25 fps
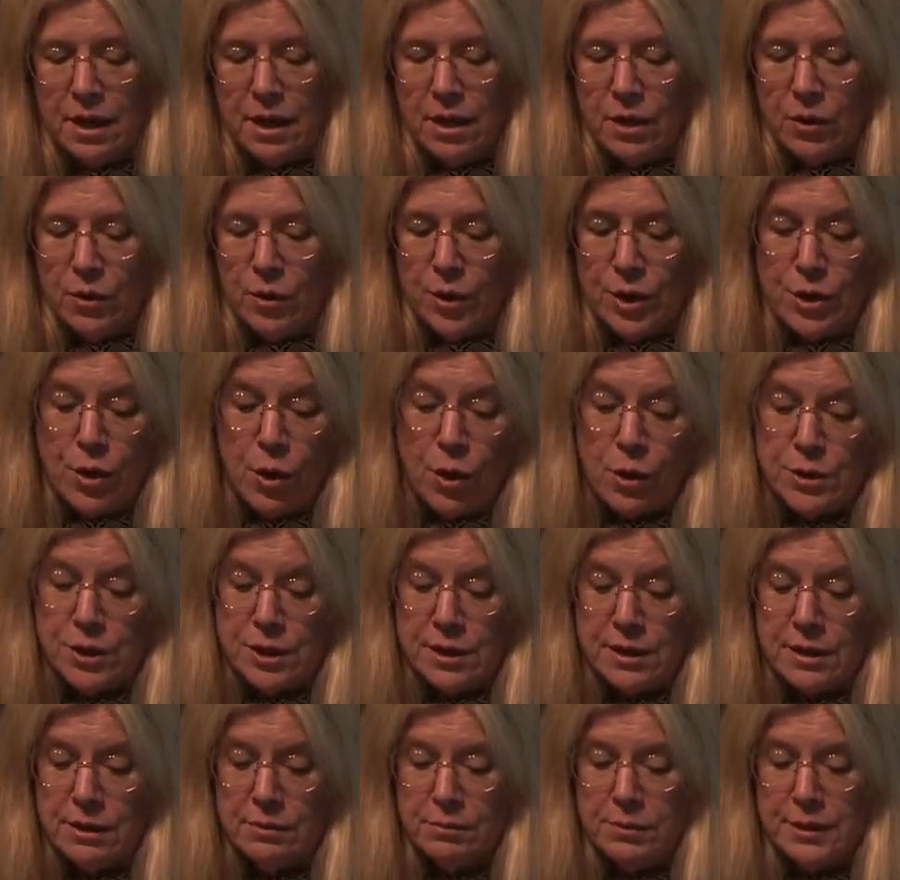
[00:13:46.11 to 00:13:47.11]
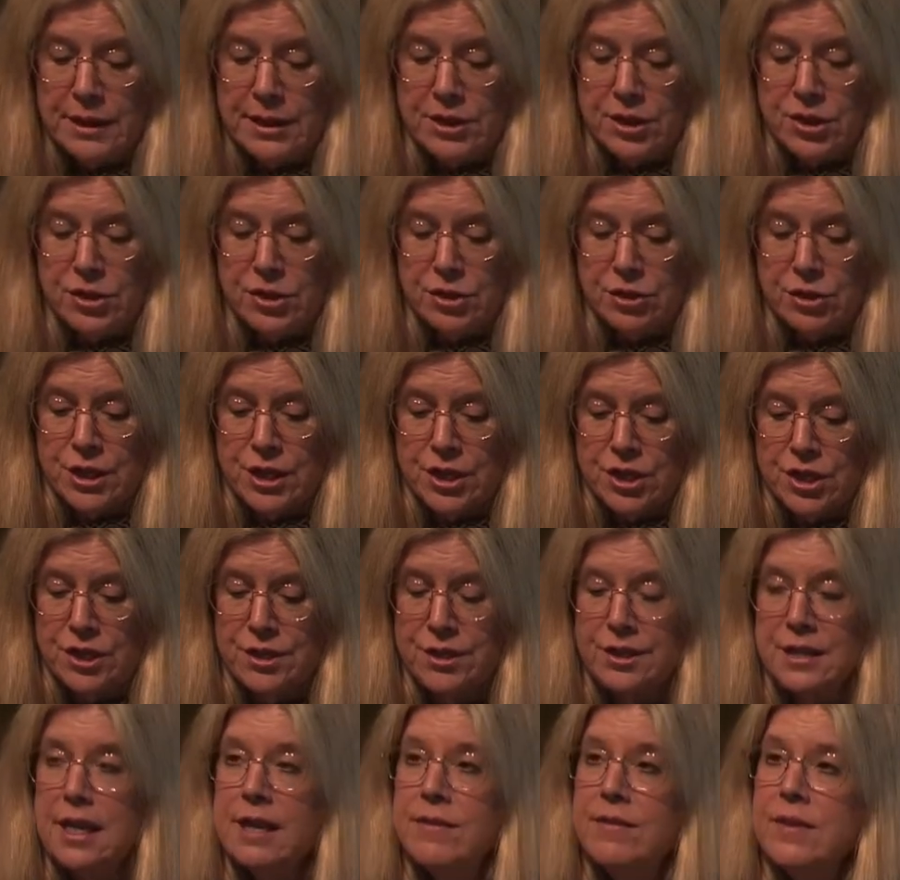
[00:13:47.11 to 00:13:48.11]
or in alternate religious
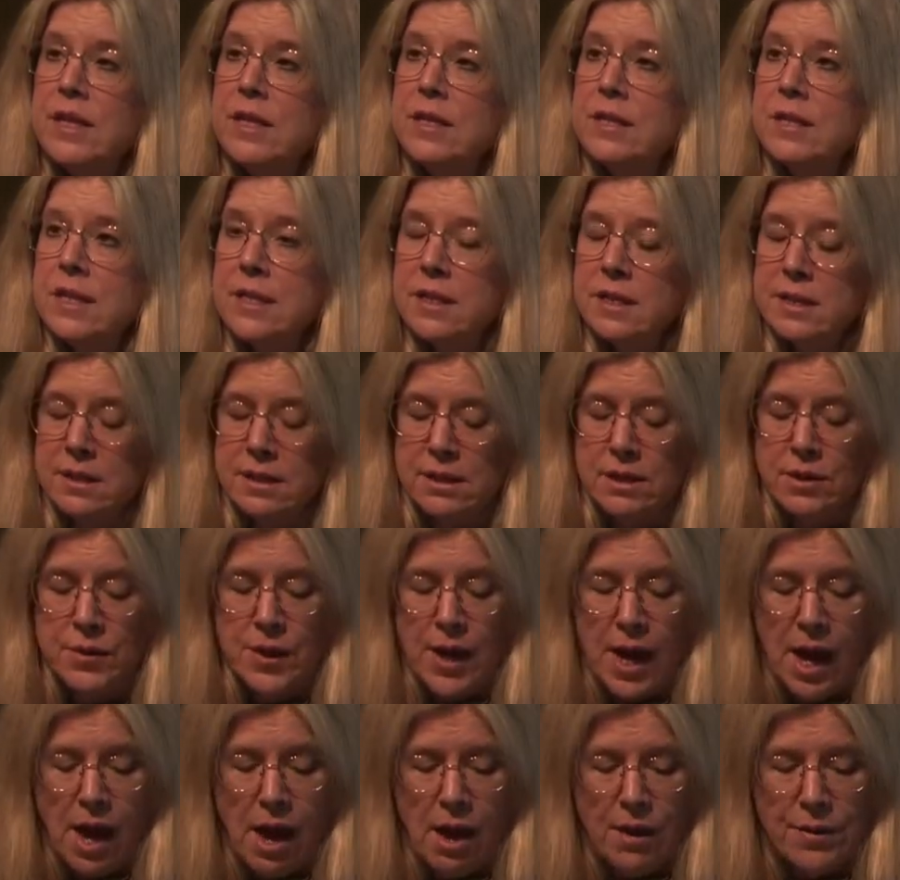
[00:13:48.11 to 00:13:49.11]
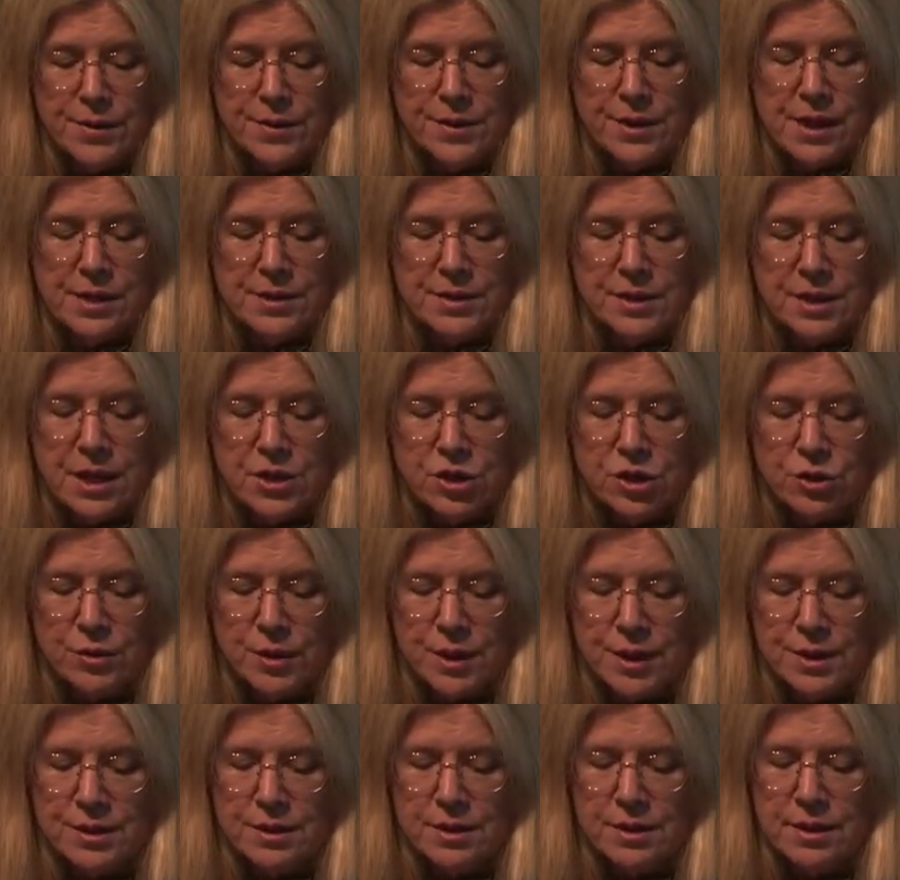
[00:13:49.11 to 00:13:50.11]
traditions, even in distant locales and
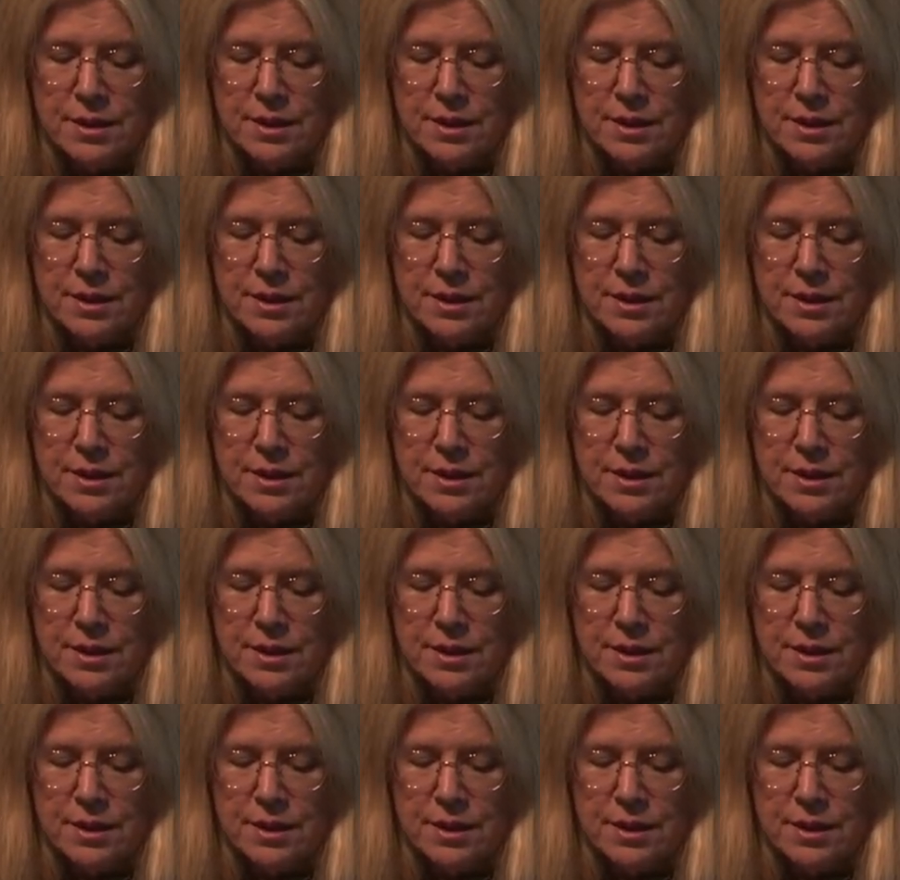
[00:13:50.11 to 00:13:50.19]
centuries.